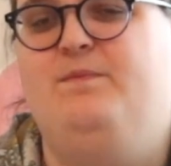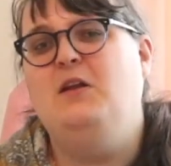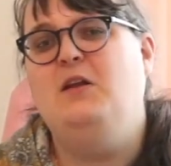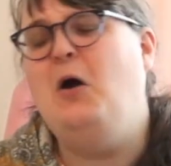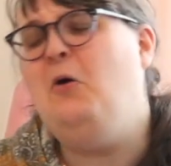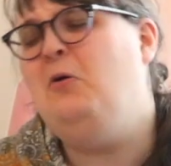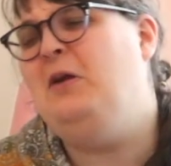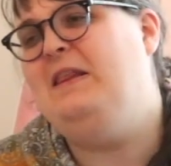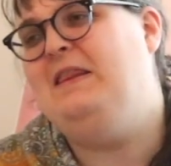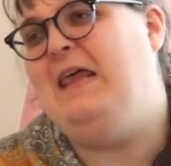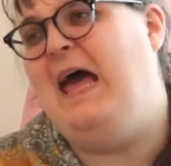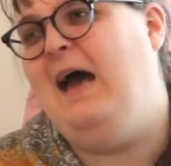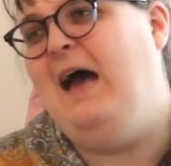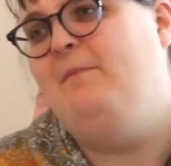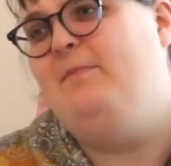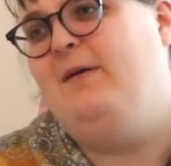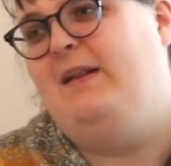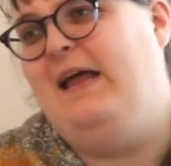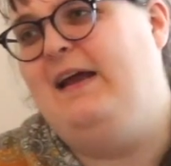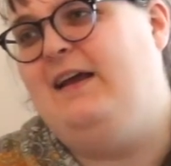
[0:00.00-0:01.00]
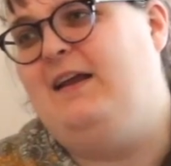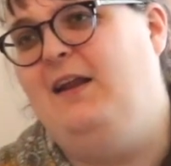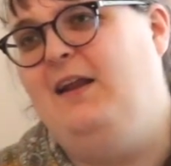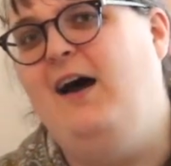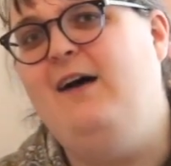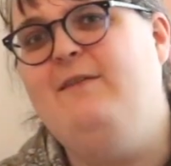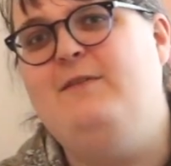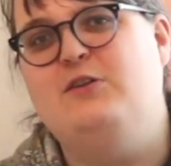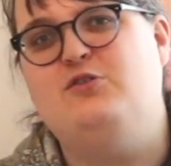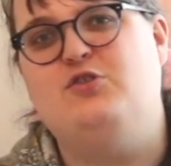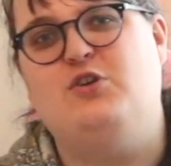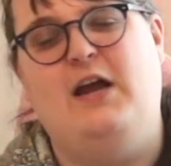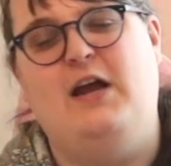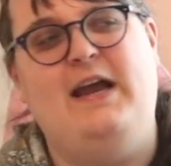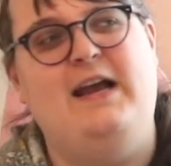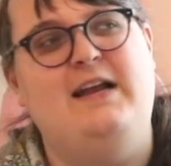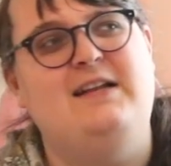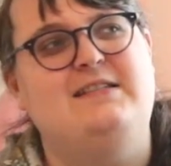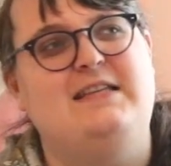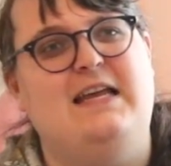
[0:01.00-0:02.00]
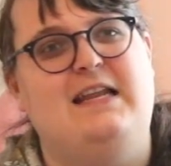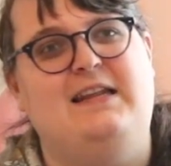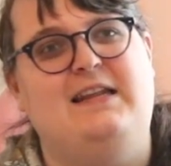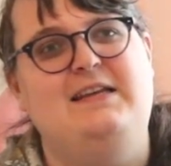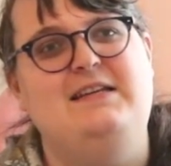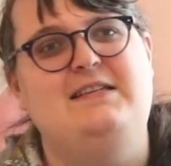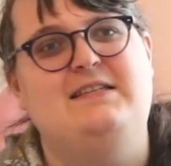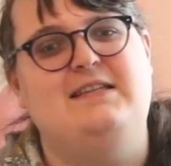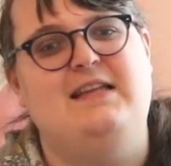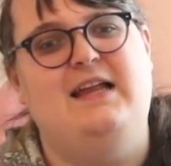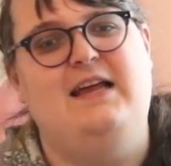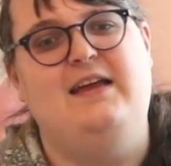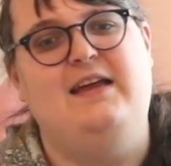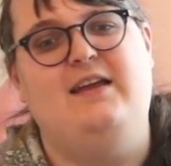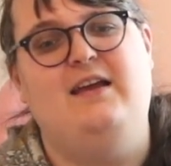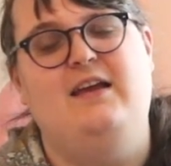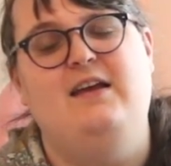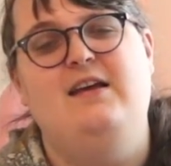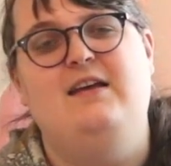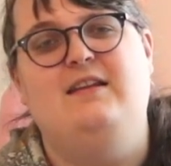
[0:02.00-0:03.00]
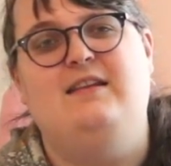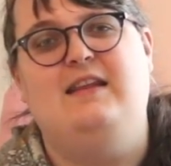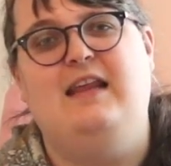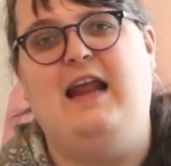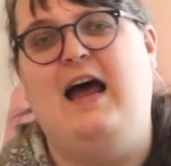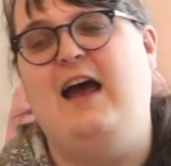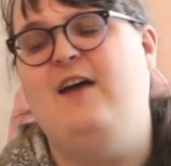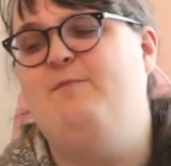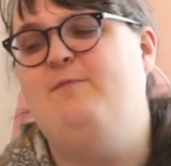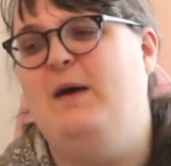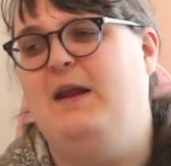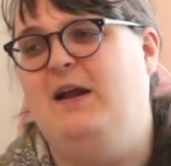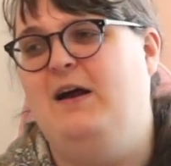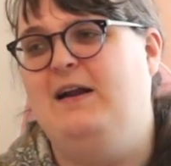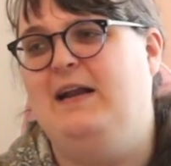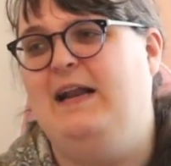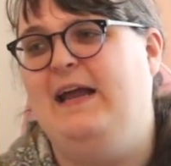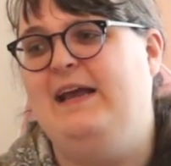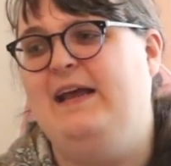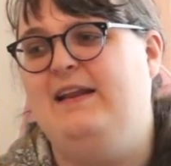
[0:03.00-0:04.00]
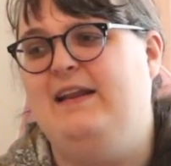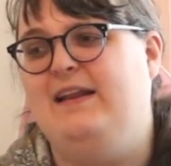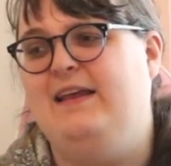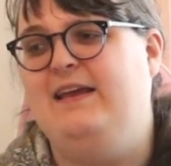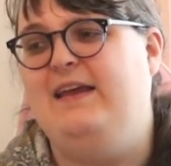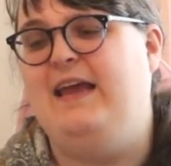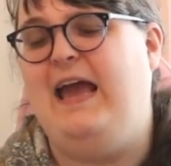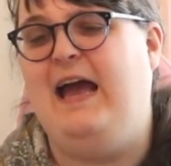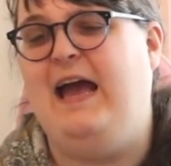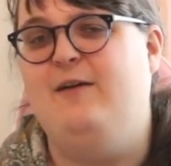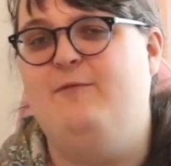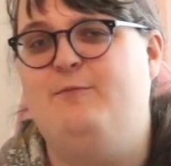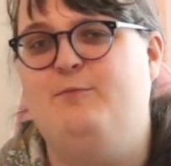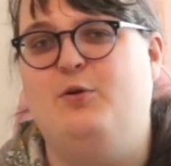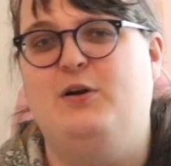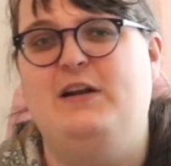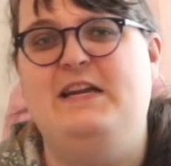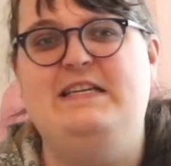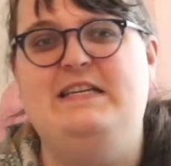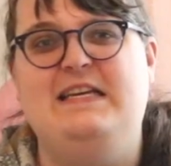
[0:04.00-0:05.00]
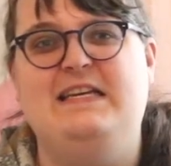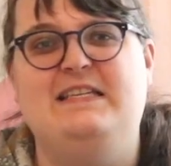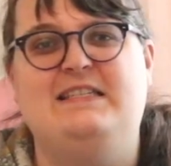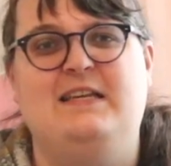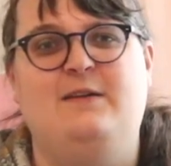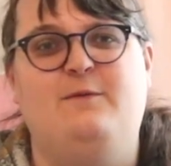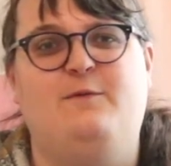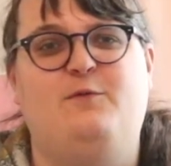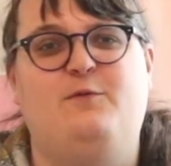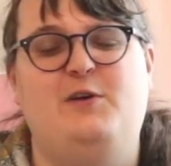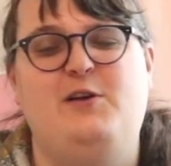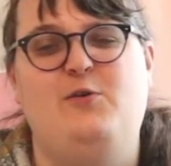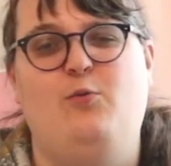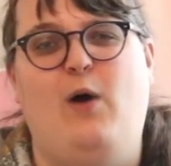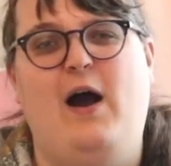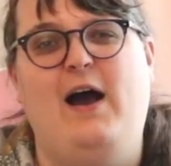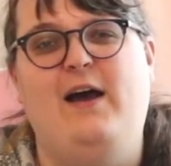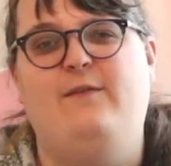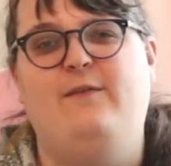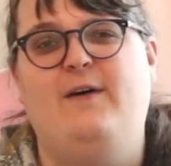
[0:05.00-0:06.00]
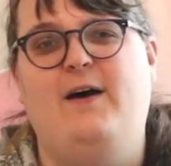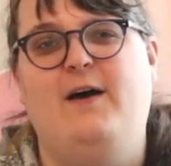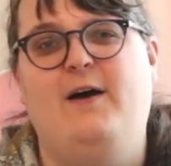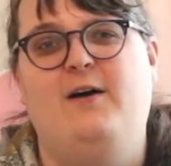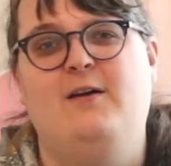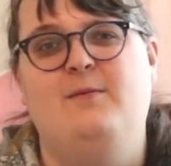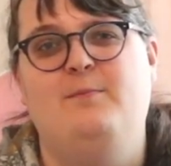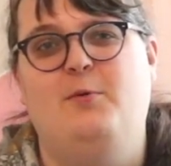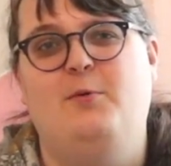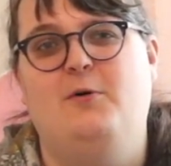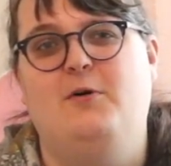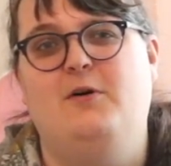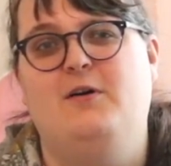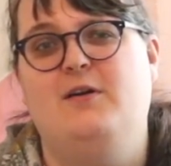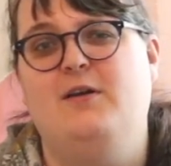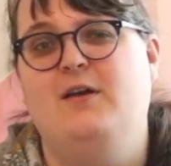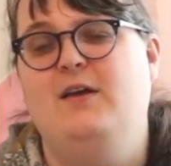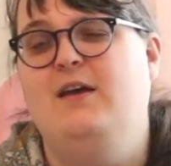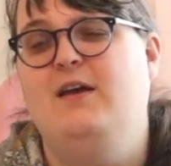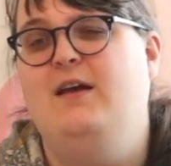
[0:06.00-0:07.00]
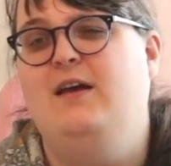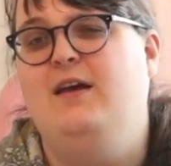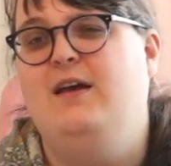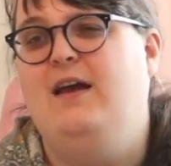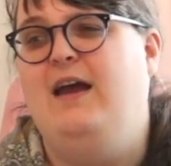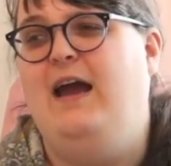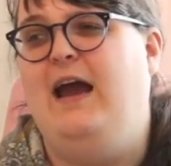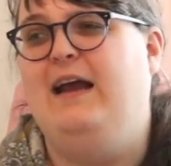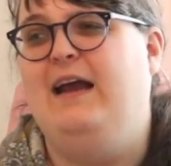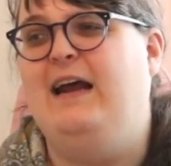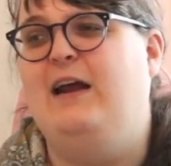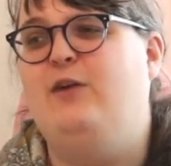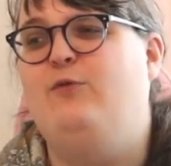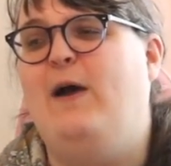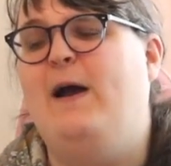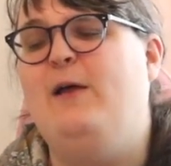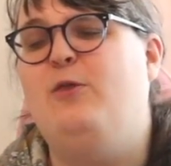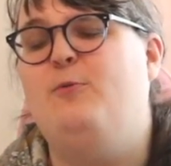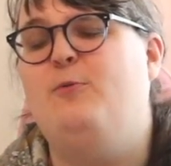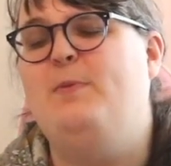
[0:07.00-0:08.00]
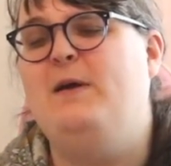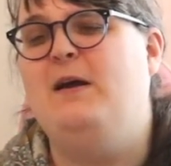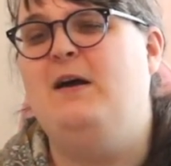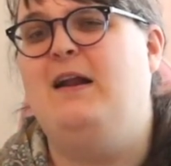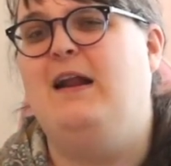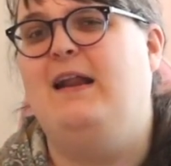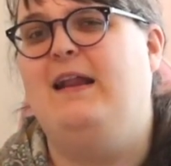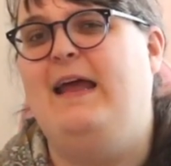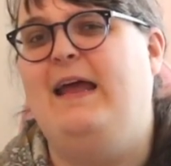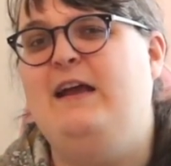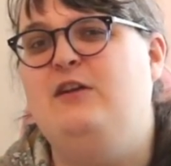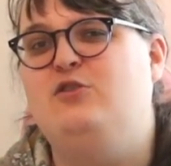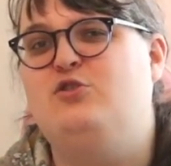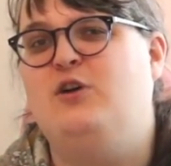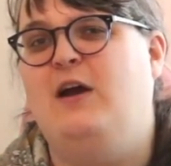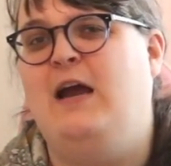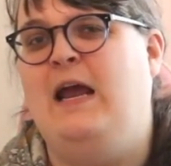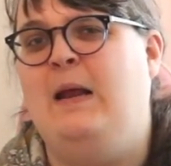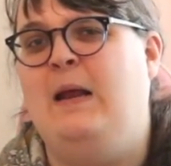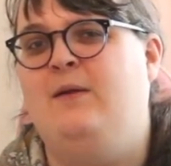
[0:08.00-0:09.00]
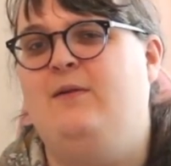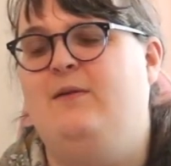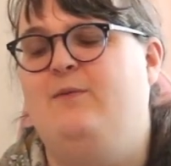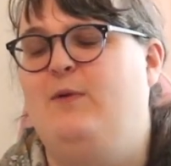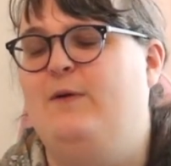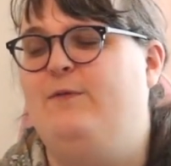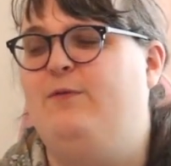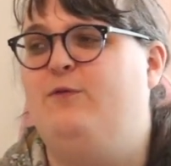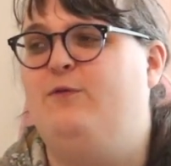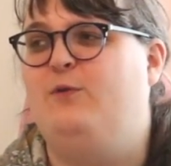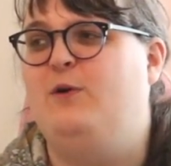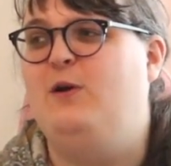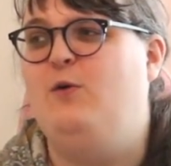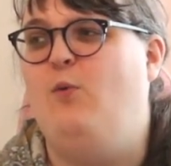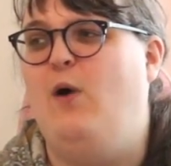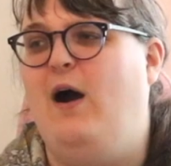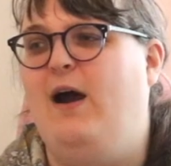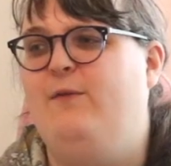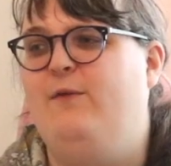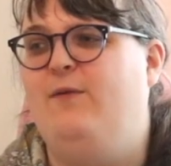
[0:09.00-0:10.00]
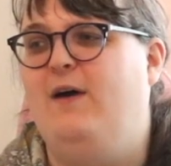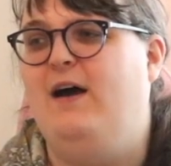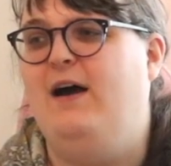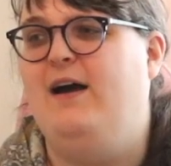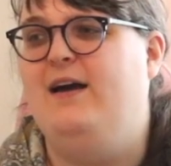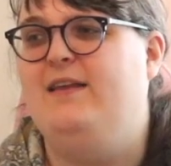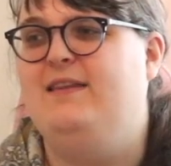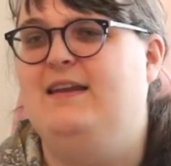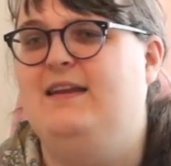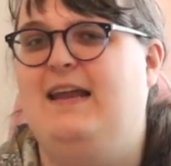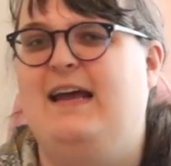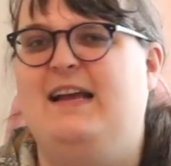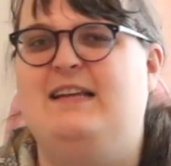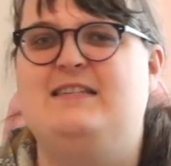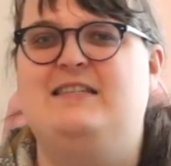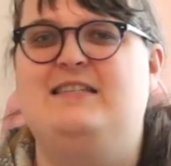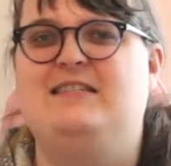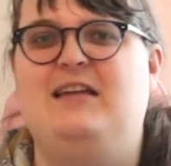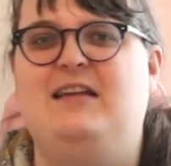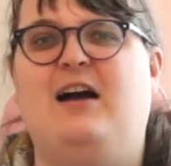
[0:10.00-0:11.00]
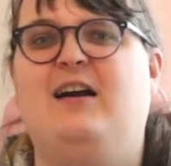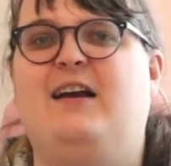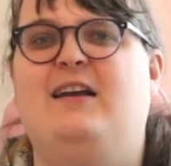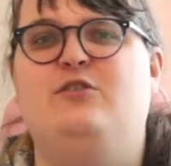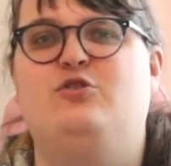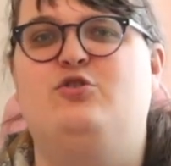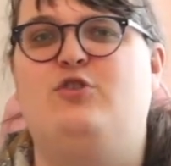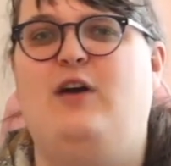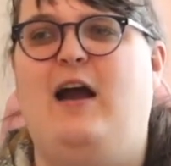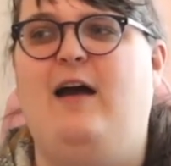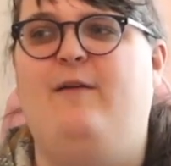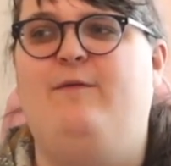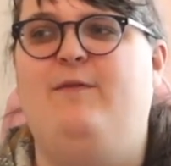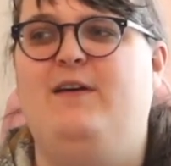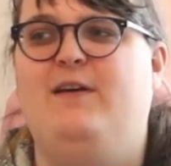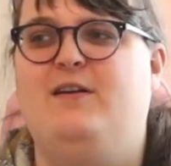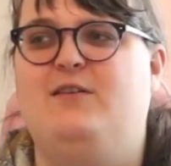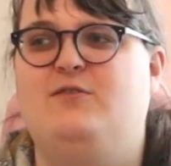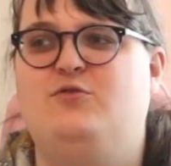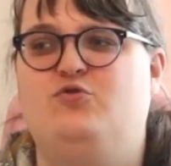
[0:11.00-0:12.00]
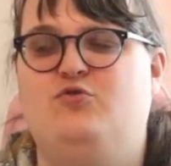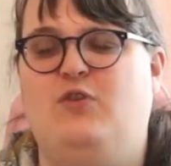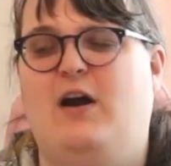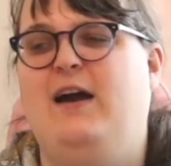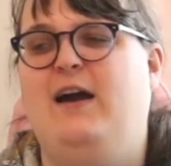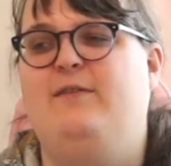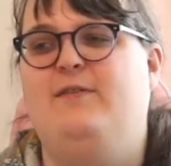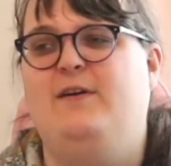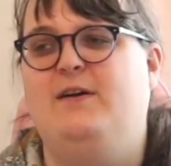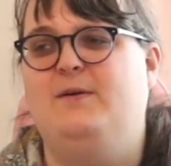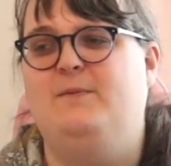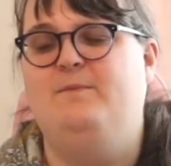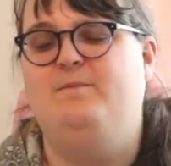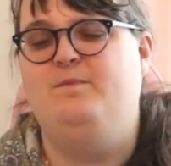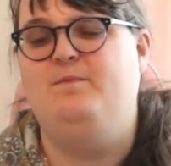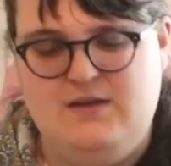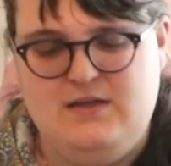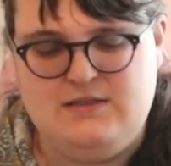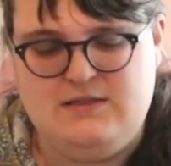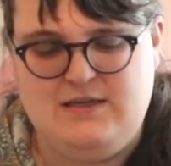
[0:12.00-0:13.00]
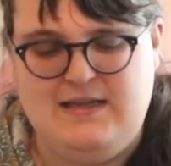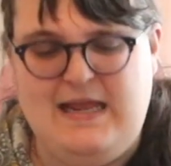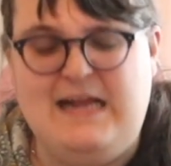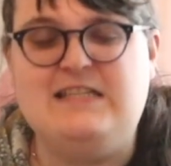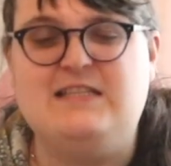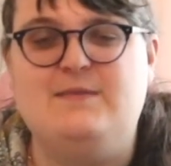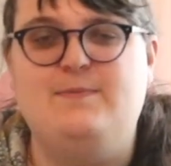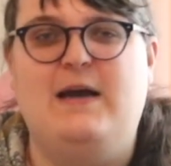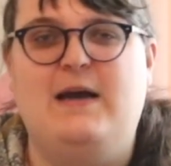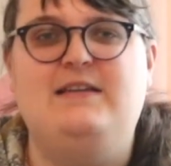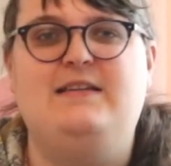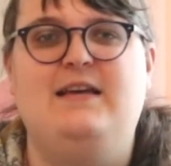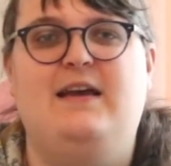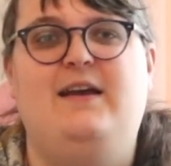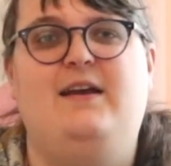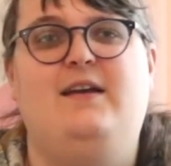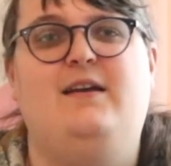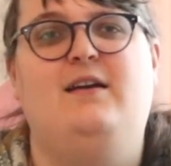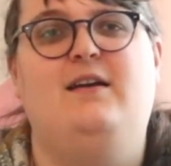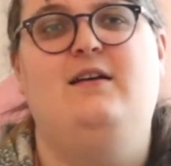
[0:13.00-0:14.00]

Not only that, but like a lot of the trains, at least like that I've been on lately, have pretty decent free Wi-Fi on board. And I'd rather be on a late train with free Wi-Fi than like stuck in traffic driving. So that's my take.